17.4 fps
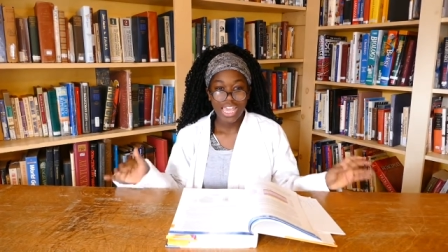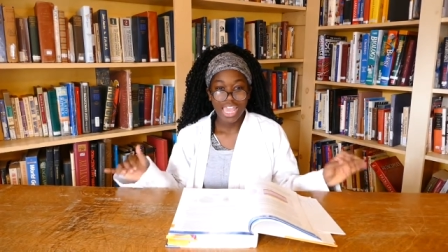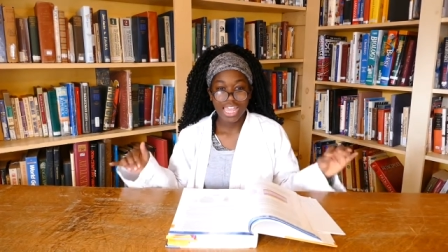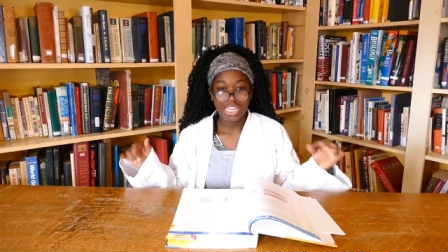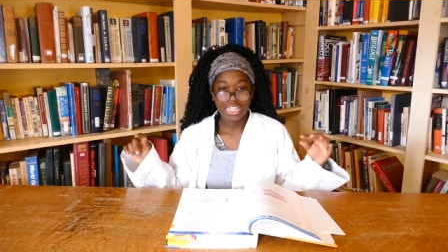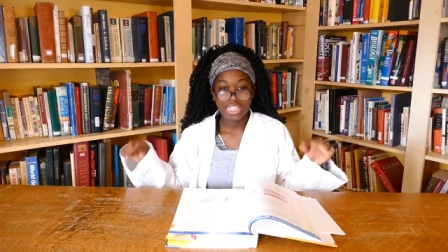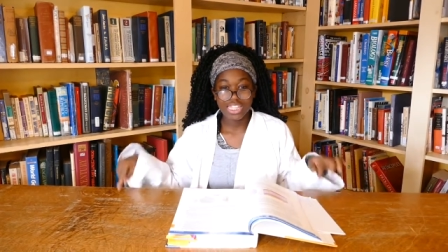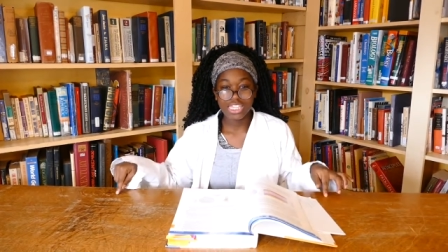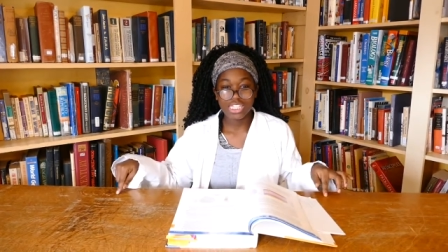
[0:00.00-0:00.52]

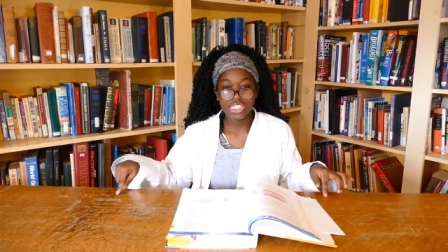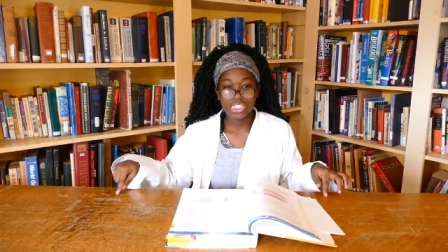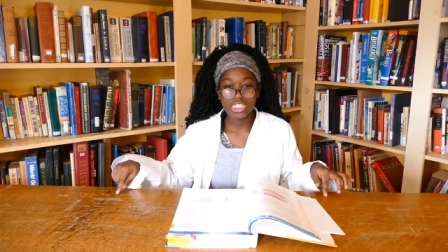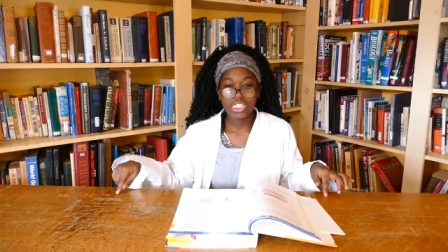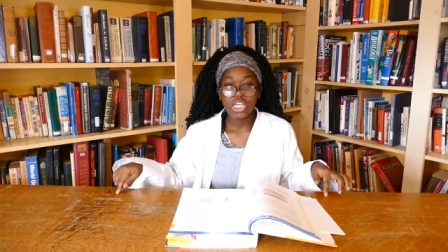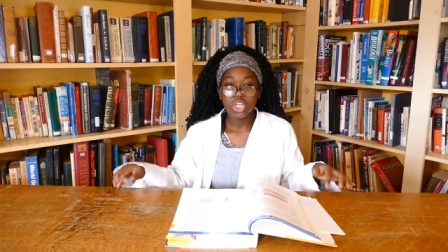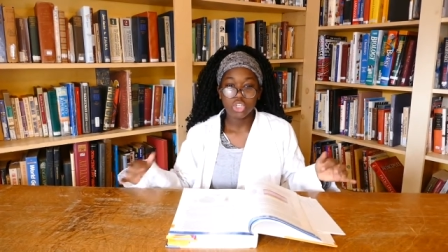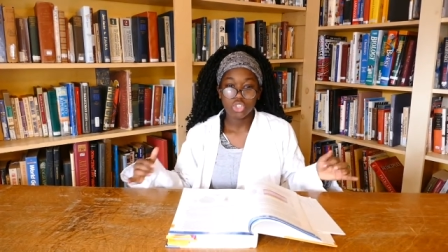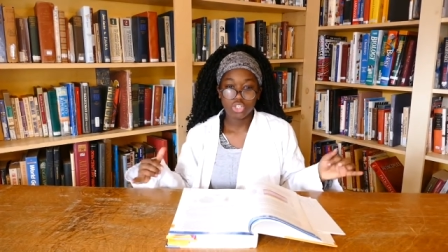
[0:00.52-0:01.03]
And
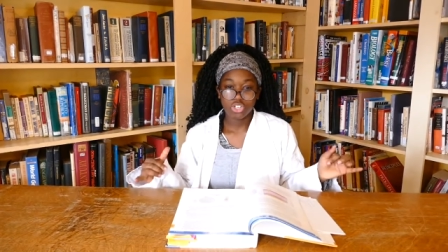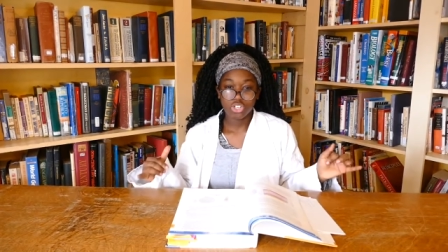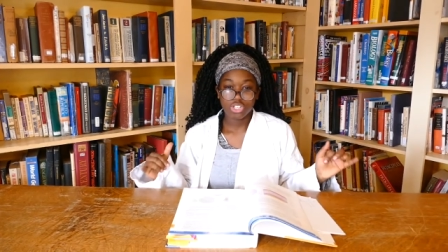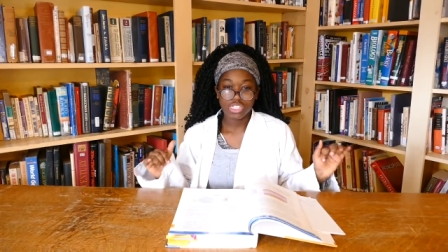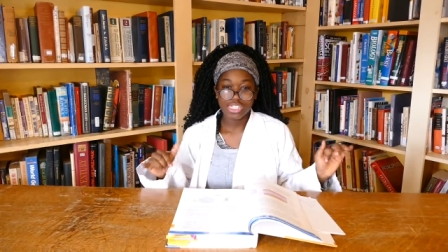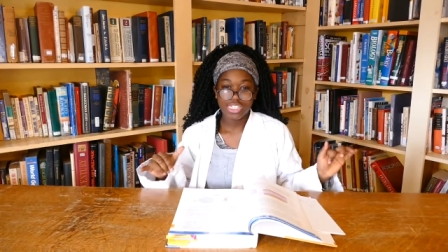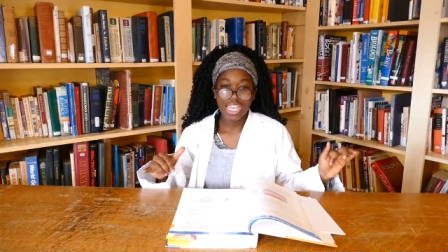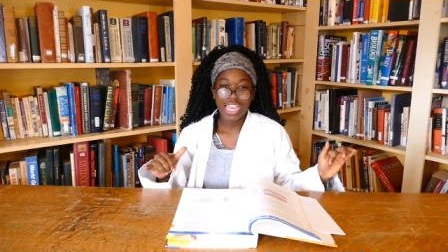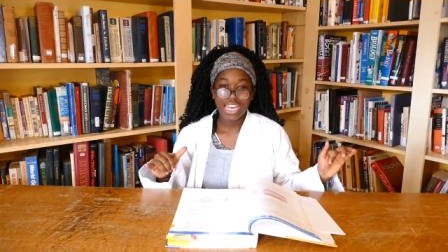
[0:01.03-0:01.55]
this
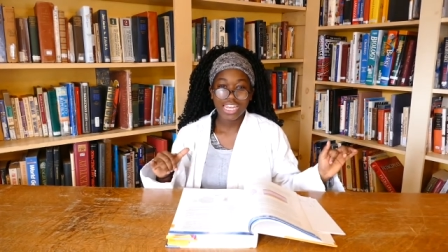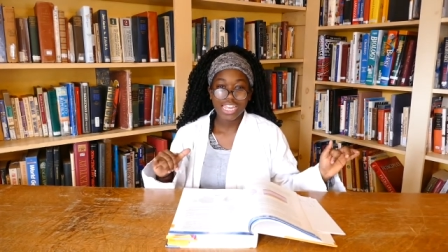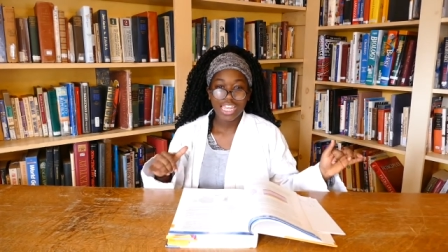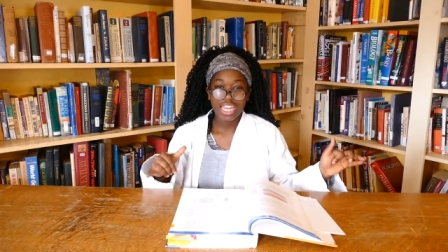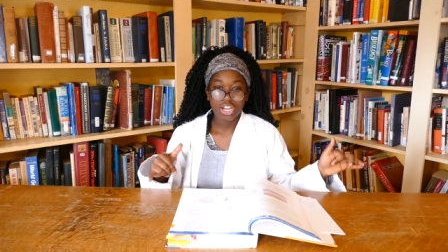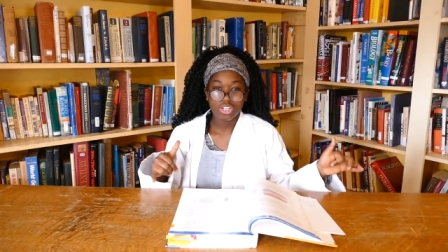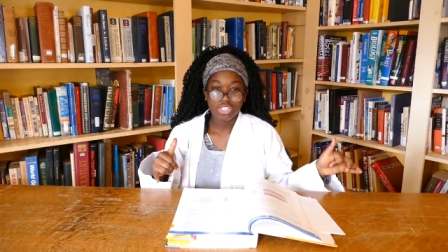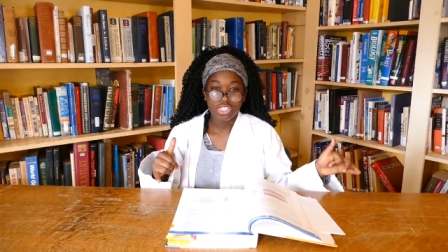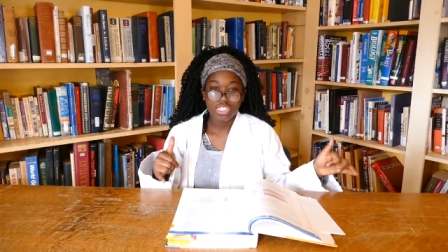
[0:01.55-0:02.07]
triggers tiny
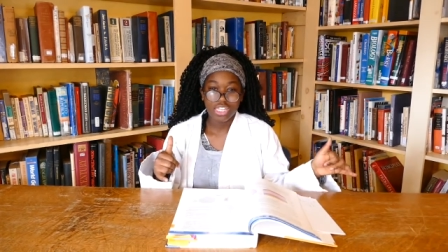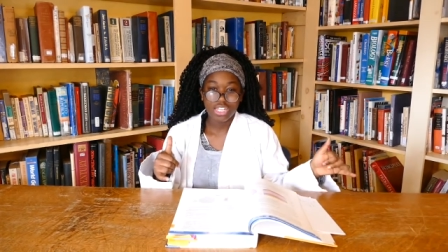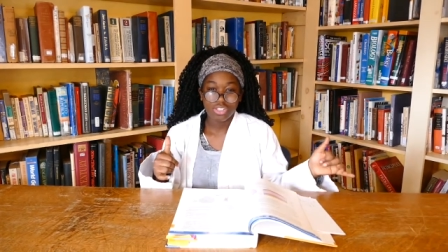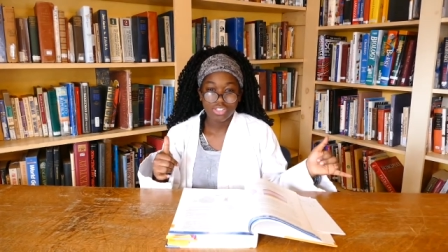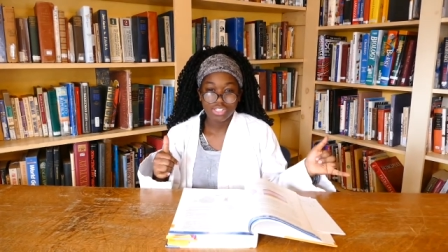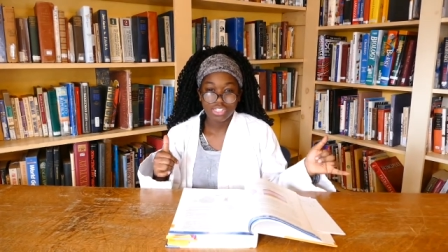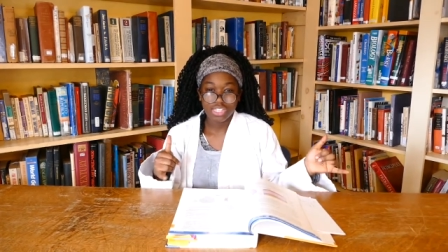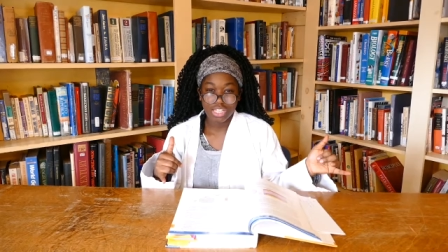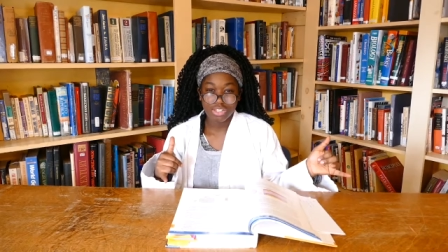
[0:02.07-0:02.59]
hair
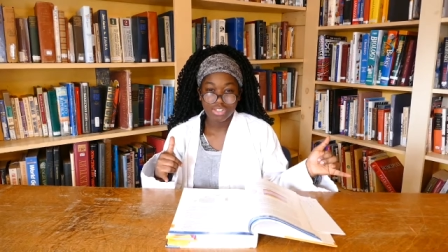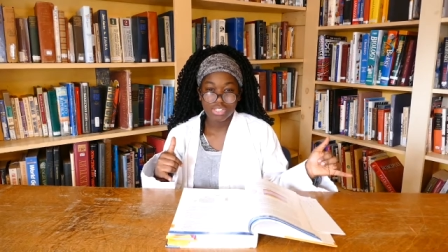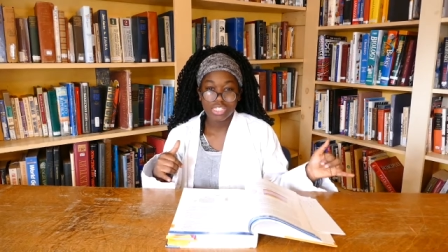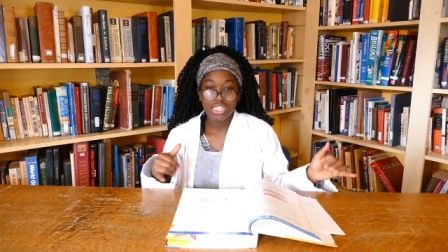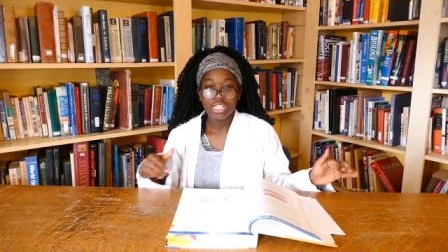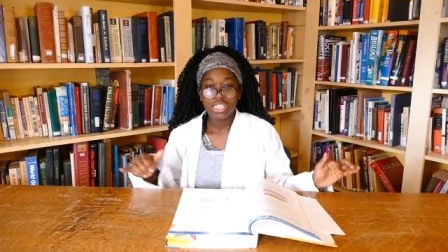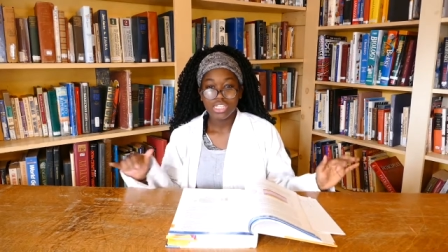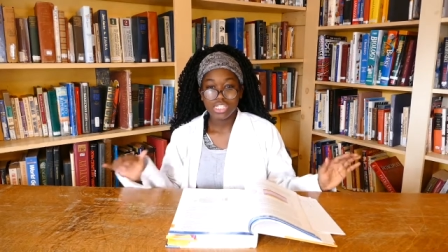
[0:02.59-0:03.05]
cells,